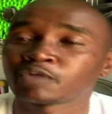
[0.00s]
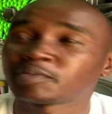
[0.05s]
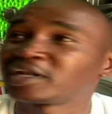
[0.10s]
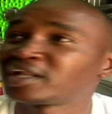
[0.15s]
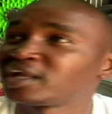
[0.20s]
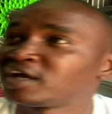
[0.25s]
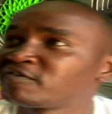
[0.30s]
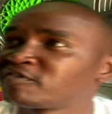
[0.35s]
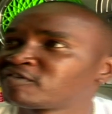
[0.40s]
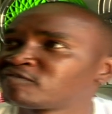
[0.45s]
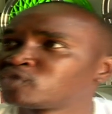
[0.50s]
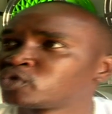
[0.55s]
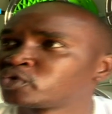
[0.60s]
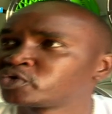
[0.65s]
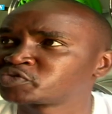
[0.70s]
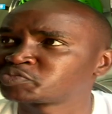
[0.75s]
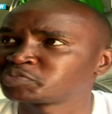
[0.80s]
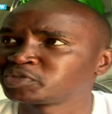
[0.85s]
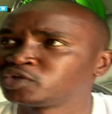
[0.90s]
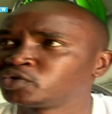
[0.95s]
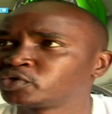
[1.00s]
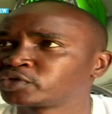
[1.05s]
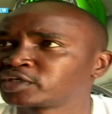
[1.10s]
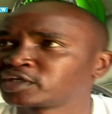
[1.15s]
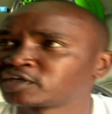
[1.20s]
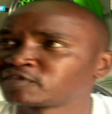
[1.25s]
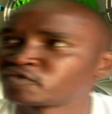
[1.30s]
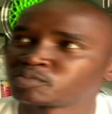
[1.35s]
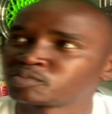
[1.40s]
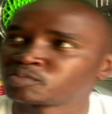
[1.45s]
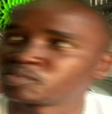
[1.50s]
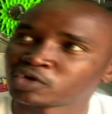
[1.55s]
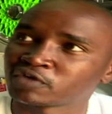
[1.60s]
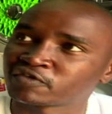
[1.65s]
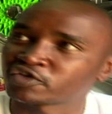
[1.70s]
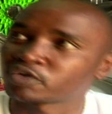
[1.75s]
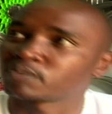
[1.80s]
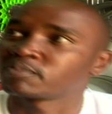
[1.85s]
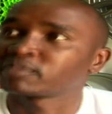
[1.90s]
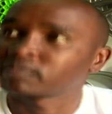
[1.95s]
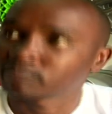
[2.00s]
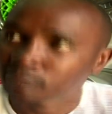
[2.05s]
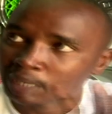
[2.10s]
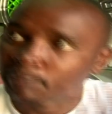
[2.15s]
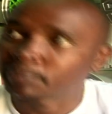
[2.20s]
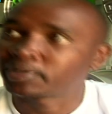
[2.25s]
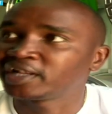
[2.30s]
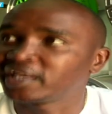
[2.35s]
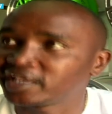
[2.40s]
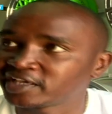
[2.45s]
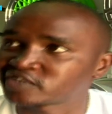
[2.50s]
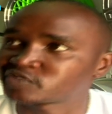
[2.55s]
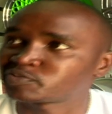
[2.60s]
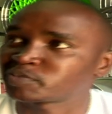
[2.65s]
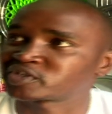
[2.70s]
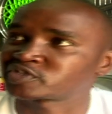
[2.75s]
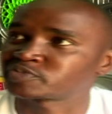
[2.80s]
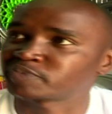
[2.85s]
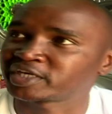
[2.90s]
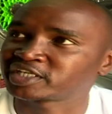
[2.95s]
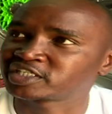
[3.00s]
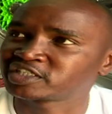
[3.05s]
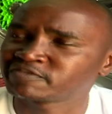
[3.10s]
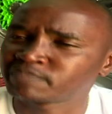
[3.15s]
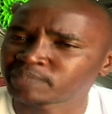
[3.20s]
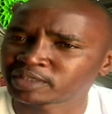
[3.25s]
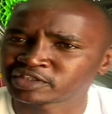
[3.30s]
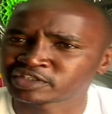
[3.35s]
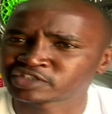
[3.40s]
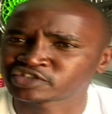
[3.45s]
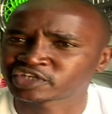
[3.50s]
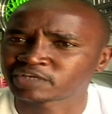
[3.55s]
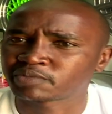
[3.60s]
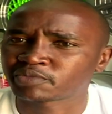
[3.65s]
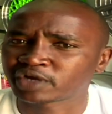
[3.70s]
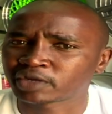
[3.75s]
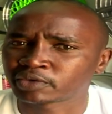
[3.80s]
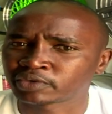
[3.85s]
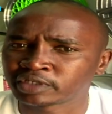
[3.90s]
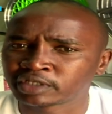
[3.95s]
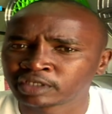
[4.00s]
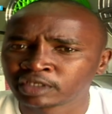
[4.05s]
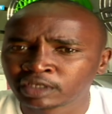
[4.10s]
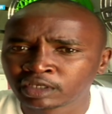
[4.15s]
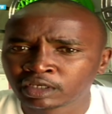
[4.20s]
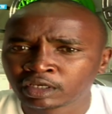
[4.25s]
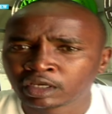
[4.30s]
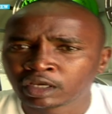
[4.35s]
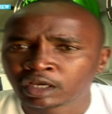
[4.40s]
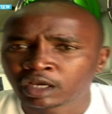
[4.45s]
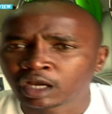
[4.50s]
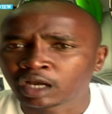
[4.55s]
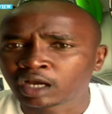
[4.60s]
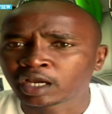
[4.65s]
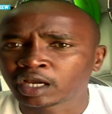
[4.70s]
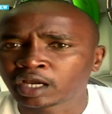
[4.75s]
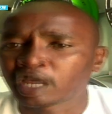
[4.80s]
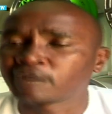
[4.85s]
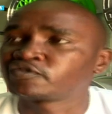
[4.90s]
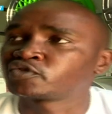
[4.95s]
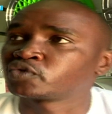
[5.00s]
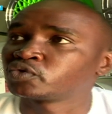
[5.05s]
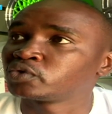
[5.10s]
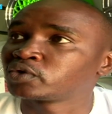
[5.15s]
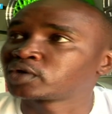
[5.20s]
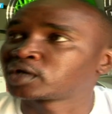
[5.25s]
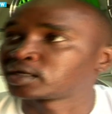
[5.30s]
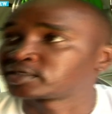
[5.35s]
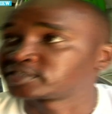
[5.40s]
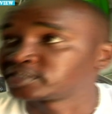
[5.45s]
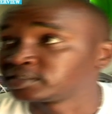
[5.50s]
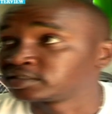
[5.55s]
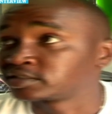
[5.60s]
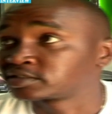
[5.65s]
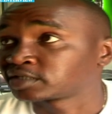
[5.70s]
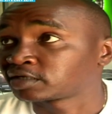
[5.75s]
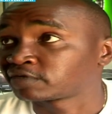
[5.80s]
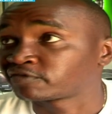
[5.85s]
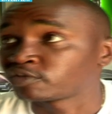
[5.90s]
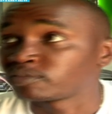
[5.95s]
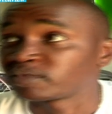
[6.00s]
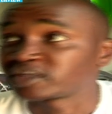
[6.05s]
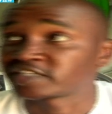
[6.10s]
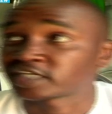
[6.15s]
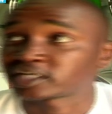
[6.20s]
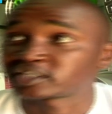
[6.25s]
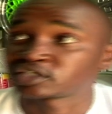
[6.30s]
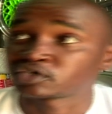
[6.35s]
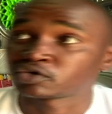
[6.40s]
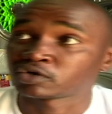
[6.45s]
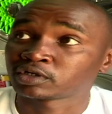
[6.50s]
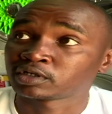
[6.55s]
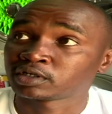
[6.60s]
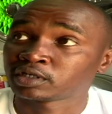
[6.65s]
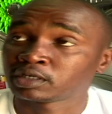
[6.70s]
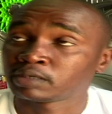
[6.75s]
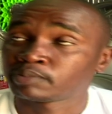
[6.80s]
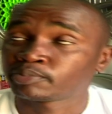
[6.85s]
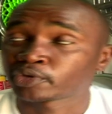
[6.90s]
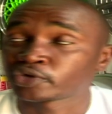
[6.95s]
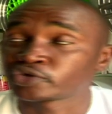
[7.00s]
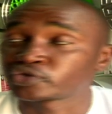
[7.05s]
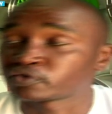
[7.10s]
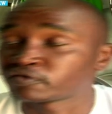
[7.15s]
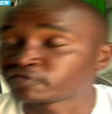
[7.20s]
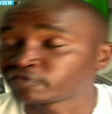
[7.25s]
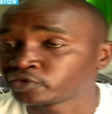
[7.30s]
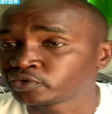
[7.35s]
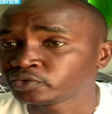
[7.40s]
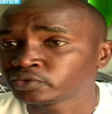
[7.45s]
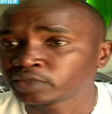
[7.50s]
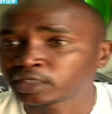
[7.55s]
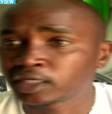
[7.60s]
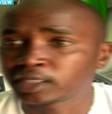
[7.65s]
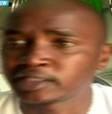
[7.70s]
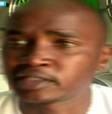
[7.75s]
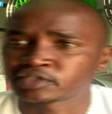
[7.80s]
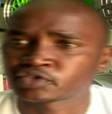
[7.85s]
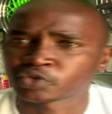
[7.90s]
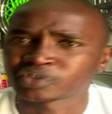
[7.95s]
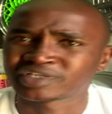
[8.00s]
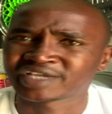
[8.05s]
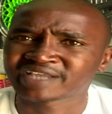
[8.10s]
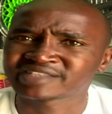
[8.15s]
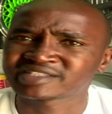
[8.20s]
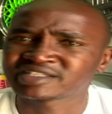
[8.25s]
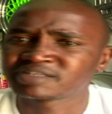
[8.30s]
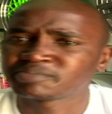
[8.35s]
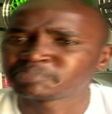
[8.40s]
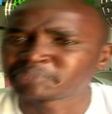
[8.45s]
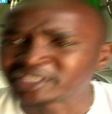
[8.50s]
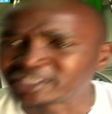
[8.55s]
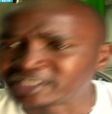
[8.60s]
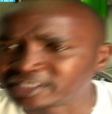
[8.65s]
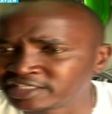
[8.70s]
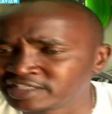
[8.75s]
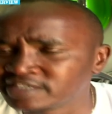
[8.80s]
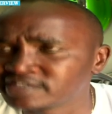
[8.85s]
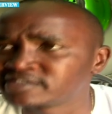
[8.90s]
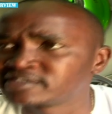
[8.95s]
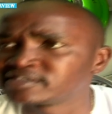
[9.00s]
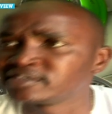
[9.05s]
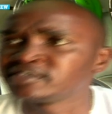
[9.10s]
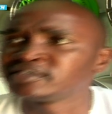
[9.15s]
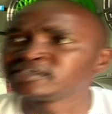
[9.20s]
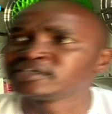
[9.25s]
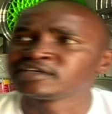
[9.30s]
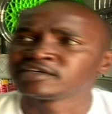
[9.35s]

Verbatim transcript: all my life I've always been looking at football from a player's perspective, but this time around I uh, have to look at it uh, from the tactical uh, point of view. Uh, it, so it hasn't been easy